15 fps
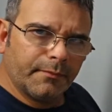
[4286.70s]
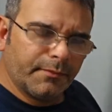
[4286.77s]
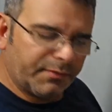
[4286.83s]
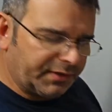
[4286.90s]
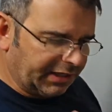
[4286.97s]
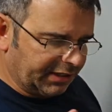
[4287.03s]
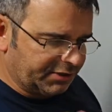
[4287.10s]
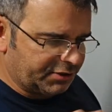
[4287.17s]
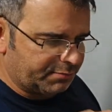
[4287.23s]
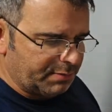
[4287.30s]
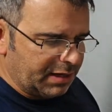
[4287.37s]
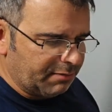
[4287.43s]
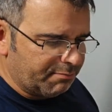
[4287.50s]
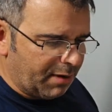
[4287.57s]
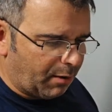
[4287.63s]
I think I just
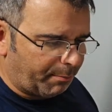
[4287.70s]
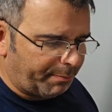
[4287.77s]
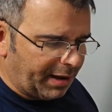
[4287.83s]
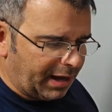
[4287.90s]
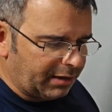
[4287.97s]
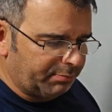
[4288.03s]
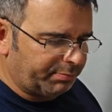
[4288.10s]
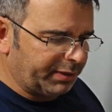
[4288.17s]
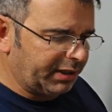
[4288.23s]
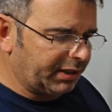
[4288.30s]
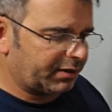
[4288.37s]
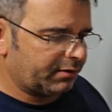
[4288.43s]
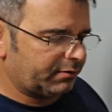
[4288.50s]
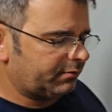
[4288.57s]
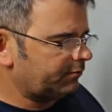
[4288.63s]
made Mountbatten
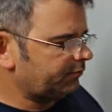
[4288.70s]
pink.